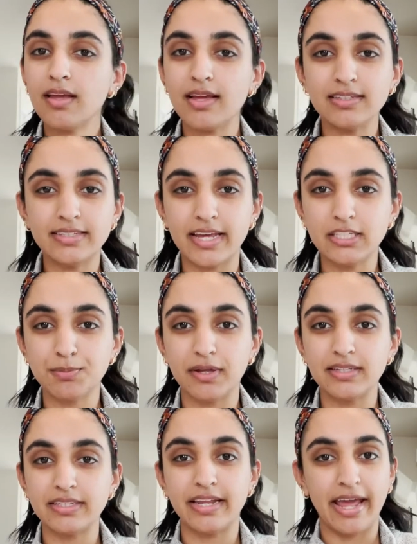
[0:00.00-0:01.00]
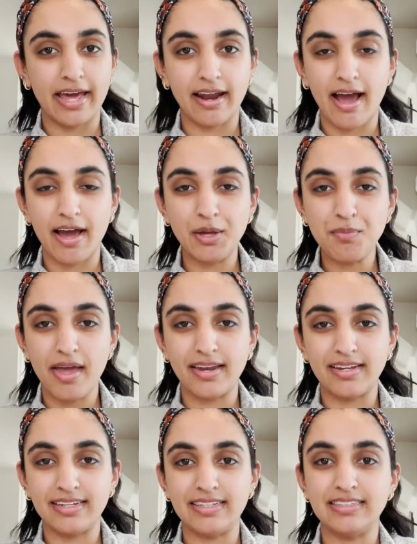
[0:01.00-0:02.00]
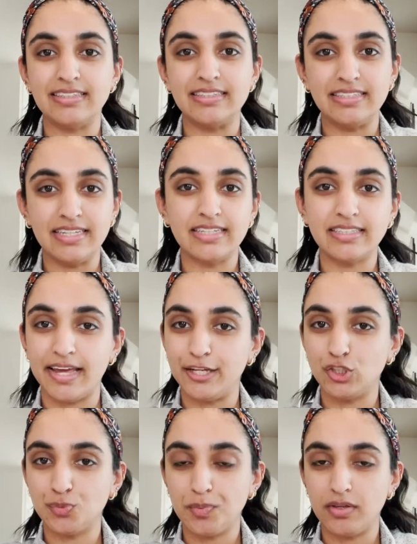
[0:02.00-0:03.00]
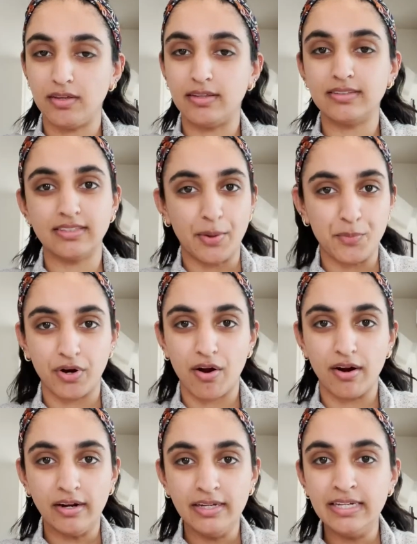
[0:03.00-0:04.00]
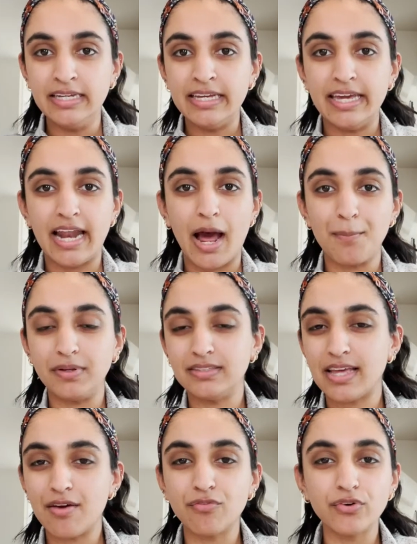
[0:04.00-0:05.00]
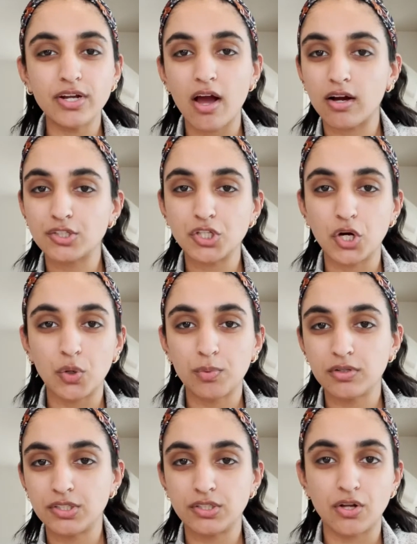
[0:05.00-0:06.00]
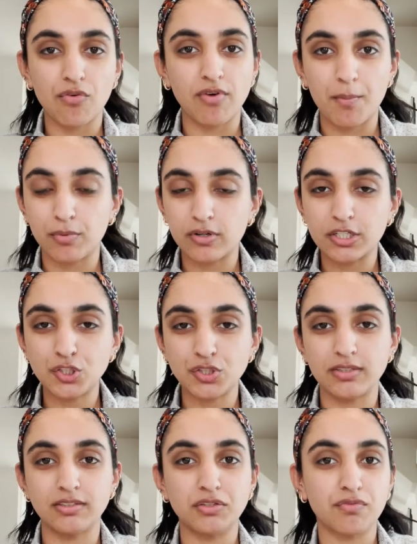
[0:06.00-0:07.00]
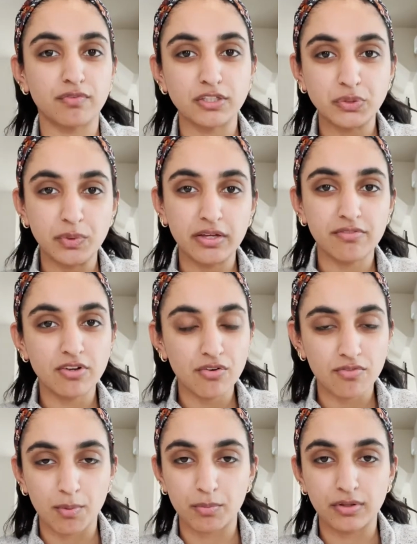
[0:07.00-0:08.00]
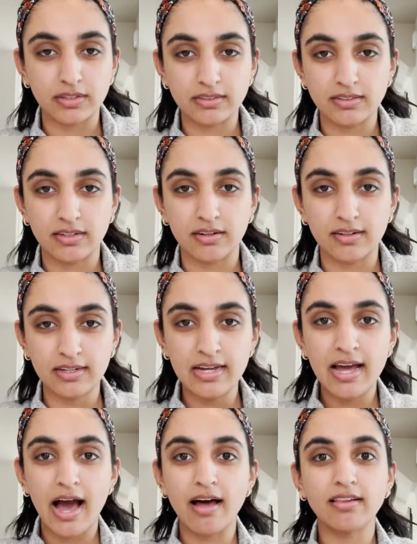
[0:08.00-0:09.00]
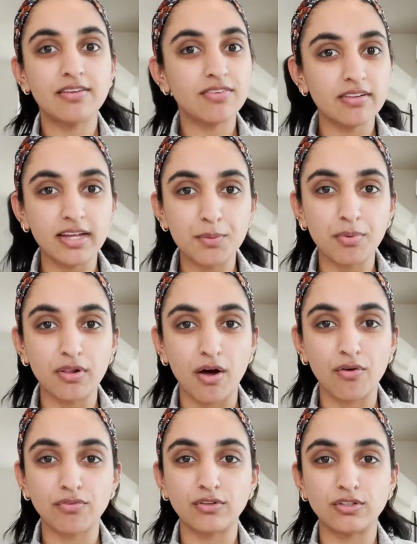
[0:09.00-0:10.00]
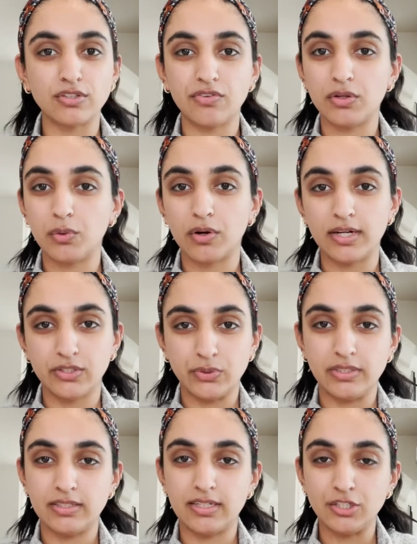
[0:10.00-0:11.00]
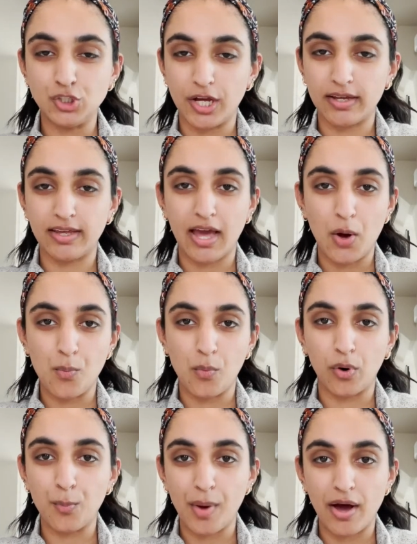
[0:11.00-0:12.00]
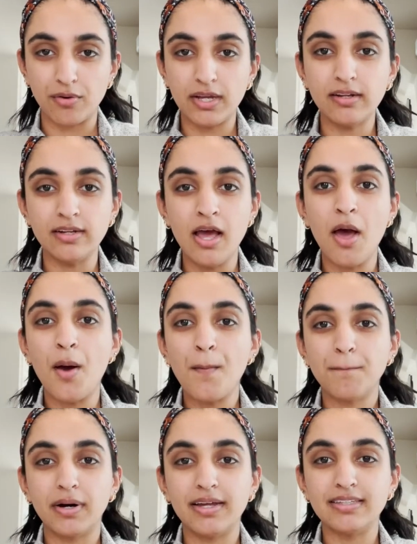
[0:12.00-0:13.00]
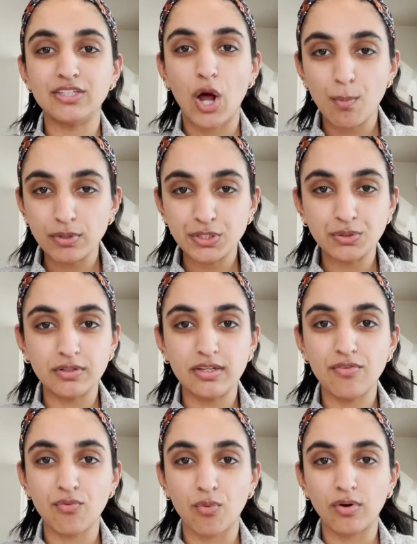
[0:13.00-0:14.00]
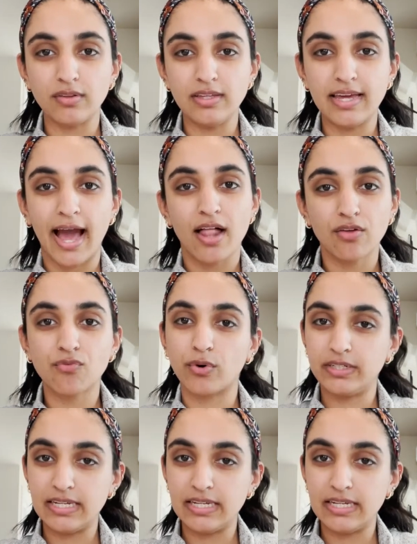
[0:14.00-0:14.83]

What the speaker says: takes place in Anaheim, and it is the CSHP seminar. It happens every October to November-ish. It's the first week of November this year. I'll leave a link below for those of you who are interested in checking out more about it. But it's an opportunity for the California